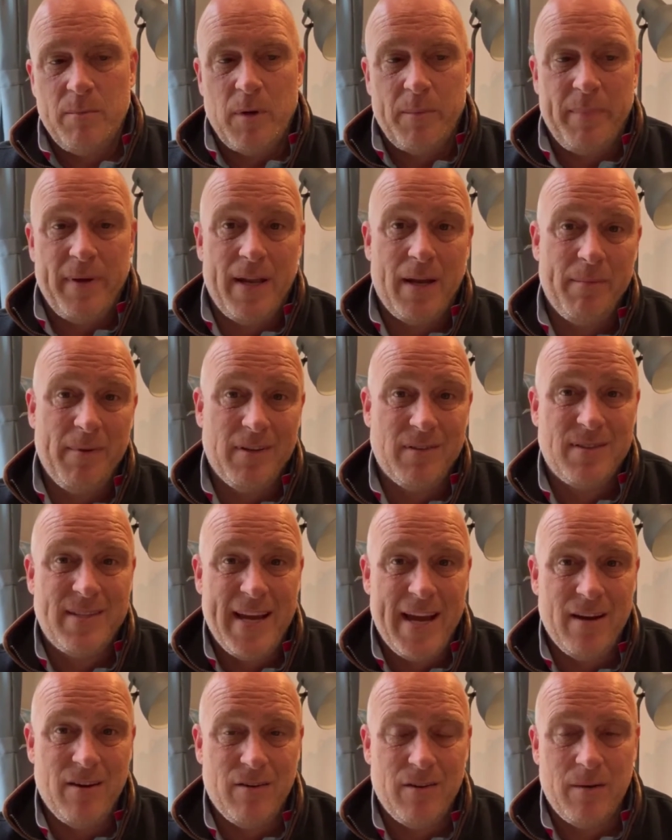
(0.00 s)
might be able to build
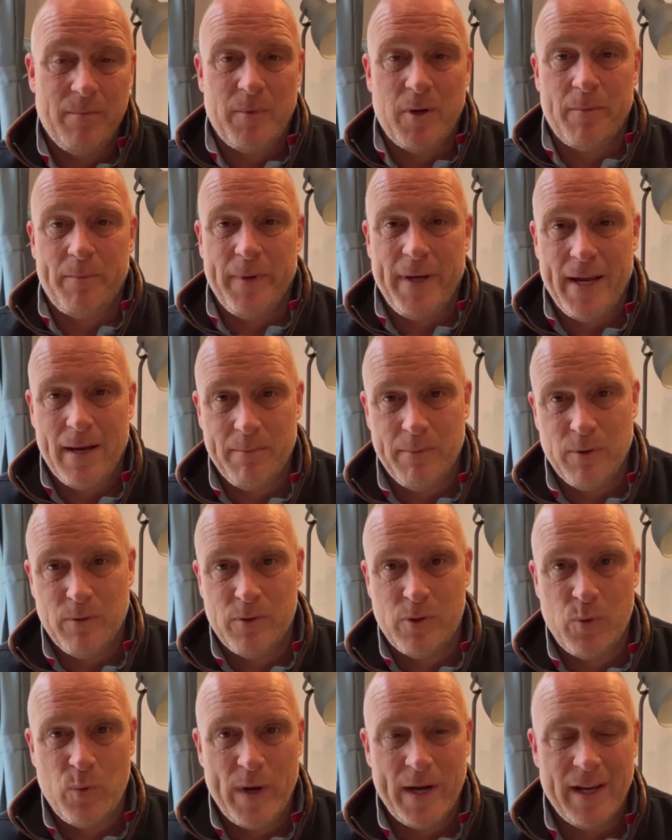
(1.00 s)
10 on it, might be able to
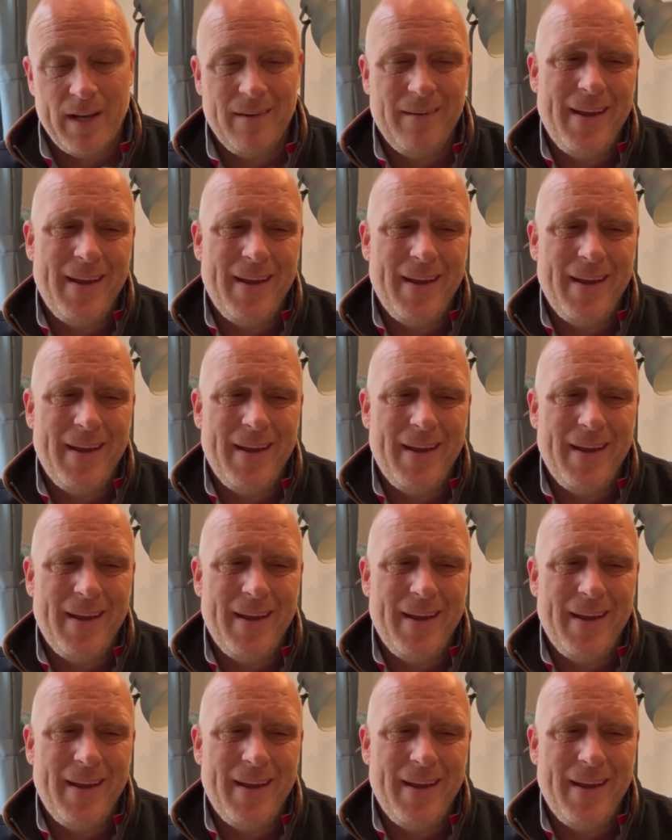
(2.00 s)
build 20.